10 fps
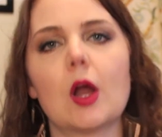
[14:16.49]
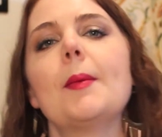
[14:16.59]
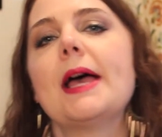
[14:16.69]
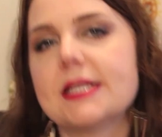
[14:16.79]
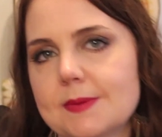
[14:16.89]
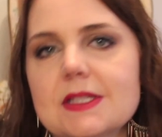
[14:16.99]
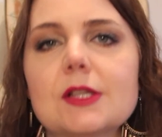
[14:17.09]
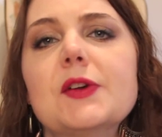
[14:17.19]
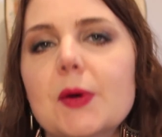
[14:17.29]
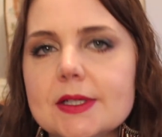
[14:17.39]
Or my husband's a
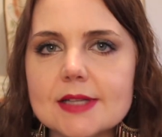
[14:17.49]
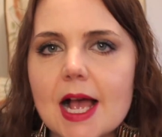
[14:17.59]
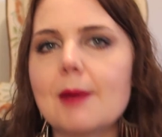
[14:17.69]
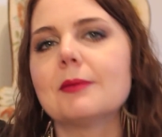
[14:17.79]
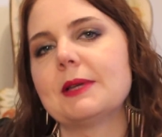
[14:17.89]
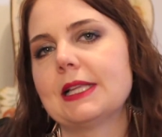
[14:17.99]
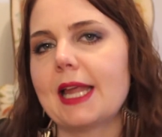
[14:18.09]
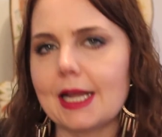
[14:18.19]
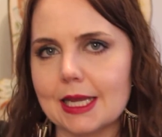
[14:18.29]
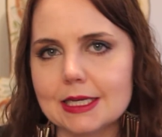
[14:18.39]
lord. I would be a
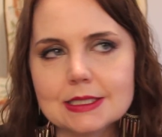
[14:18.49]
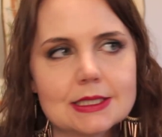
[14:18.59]
lady.